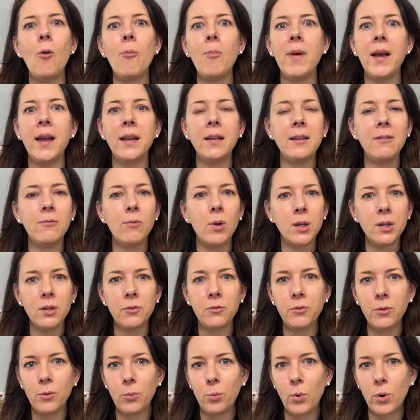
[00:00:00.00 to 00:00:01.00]
many
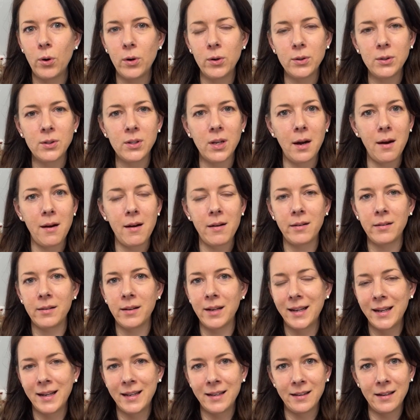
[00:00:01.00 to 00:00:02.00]
wonderful words are
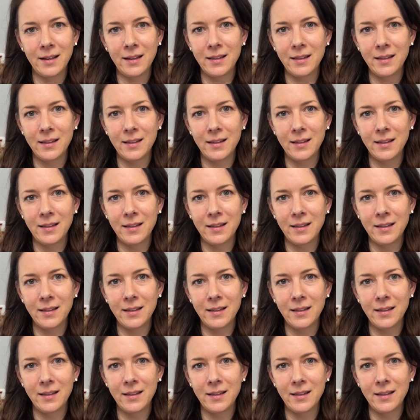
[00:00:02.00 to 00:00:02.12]
in